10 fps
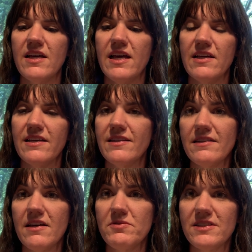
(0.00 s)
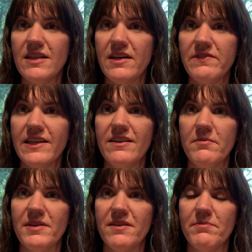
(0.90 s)
And I think that was a lie of the
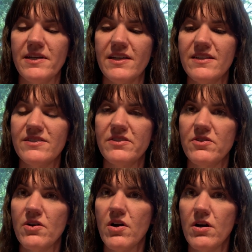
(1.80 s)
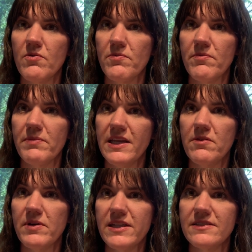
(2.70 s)
enemy, because there are many
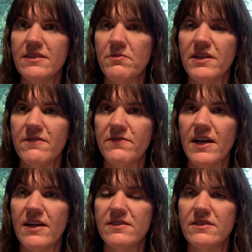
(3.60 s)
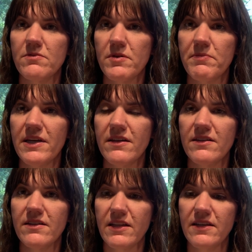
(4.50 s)
ways that we can fast and repent
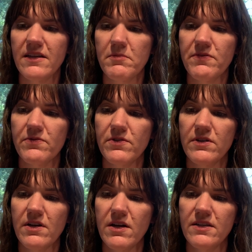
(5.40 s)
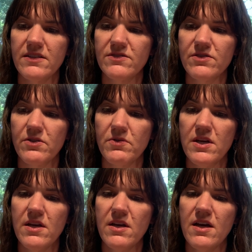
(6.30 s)
and lay down before God. And so
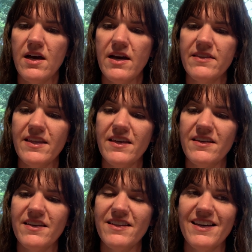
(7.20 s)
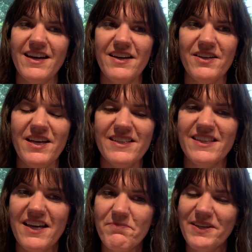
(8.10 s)
I think as
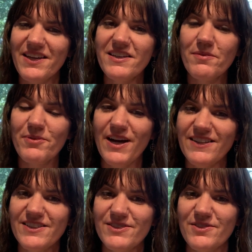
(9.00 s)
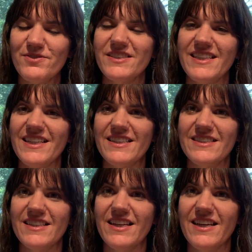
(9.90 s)
I have begun to practice those things
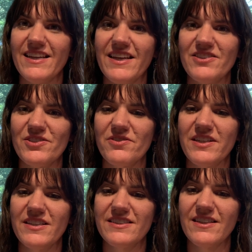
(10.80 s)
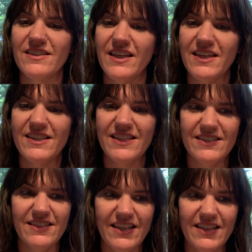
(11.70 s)
and enter into
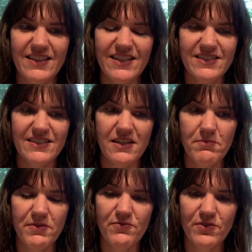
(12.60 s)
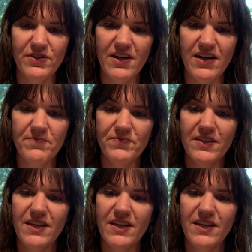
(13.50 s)
laying things down before God,